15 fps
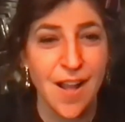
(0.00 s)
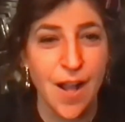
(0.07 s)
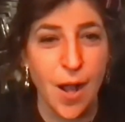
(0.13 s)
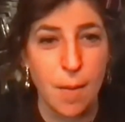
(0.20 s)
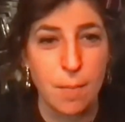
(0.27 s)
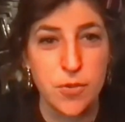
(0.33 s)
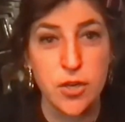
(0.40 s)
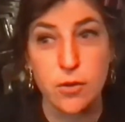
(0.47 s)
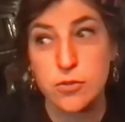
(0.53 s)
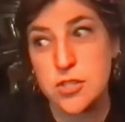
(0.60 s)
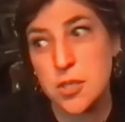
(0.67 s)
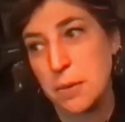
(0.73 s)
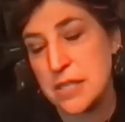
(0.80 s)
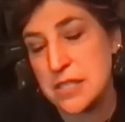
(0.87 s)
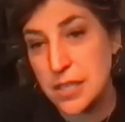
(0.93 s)

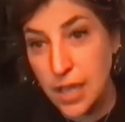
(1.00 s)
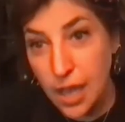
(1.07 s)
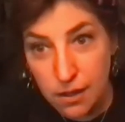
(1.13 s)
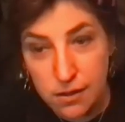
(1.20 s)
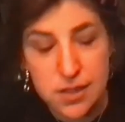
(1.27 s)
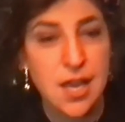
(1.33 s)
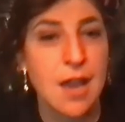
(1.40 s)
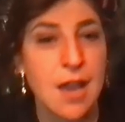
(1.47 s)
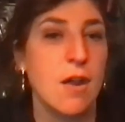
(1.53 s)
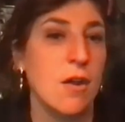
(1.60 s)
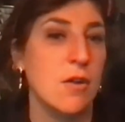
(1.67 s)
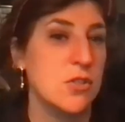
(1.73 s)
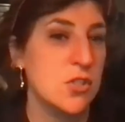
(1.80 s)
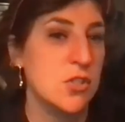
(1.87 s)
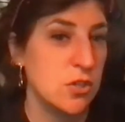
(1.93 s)
to basic
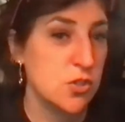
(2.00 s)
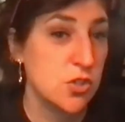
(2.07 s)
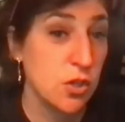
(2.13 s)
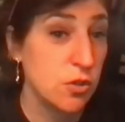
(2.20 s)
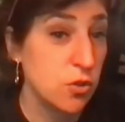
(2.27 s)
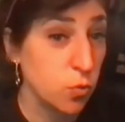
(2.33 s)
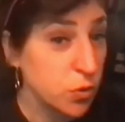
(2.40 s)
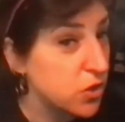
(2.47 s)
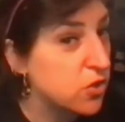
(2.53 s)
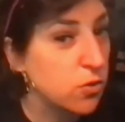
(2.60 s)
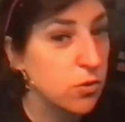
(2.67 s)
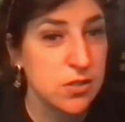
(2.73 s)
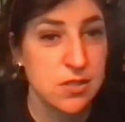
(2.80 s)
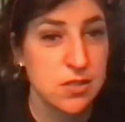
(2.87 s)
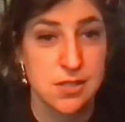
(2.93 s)
healthcare, to the
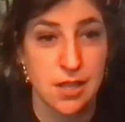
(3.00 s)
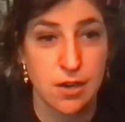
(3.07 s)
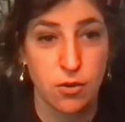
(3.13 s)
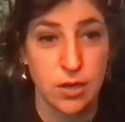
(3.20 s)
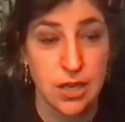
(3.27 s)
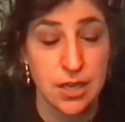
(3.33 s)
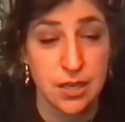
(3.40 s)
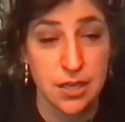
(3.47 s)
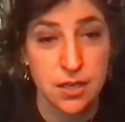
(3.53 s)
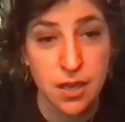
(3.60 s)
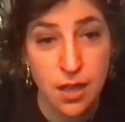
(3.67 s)
resources that are needed